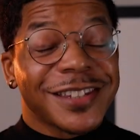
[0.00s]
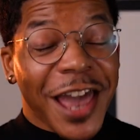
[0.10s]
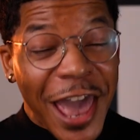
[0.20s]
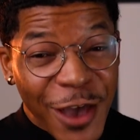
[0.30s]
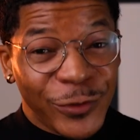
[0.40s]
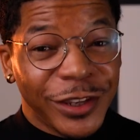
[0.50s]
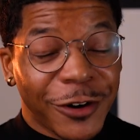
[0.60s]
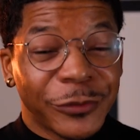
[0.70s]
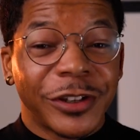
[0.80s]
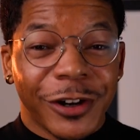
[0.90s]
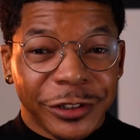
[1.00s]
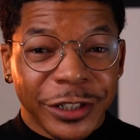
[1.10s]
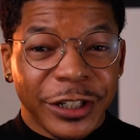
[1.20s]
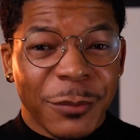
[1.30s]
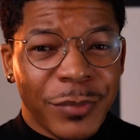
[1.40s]
is heavy on the
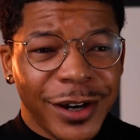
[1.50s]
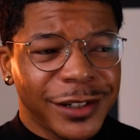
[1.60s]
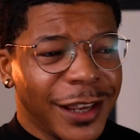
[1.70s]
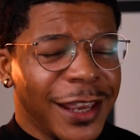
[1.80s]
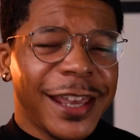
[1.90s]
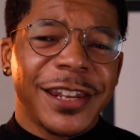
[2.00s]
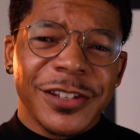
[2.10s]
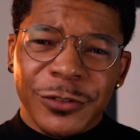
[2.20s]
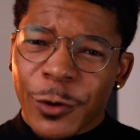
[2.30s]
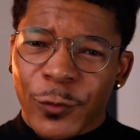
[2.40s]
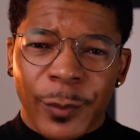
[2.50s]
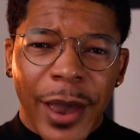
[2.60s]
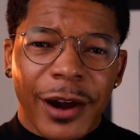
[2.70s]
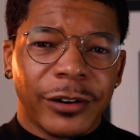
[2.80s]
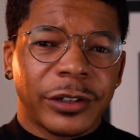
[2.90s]
gardenia, but it isn't
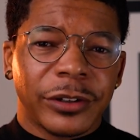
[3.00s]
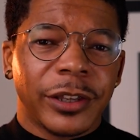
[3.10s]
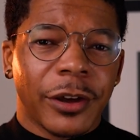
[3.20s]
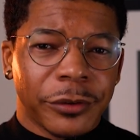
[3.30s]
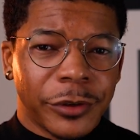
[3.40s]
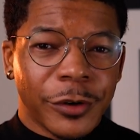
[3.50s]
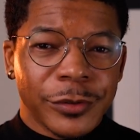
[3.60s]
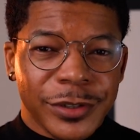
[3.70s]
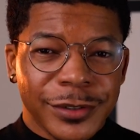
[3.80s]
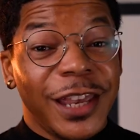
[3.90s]
overpowering the other notes.